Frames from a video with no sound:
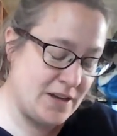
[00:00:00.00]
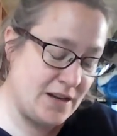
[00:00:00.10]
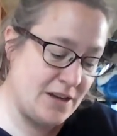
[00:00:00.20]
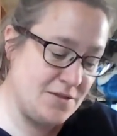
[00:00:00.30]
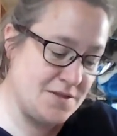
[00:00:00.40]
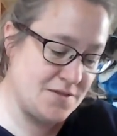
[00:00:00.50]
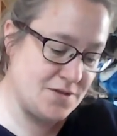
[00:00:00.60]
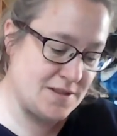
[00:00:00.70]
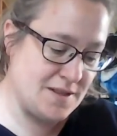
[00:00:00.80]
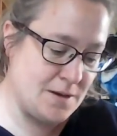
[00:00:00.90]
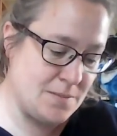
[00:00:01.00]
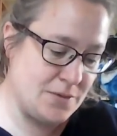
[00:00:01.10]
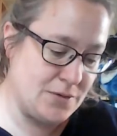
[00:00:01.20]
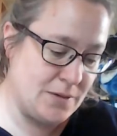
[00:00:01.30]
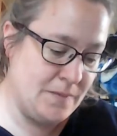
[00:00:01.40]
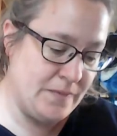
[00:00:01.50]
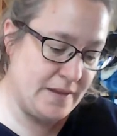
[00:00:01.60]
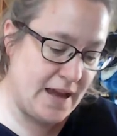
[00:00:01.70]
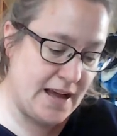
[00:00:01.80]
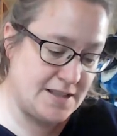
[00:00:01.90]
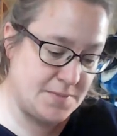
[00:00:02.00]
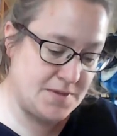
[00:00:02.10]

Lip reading: Clothes, for example. I had to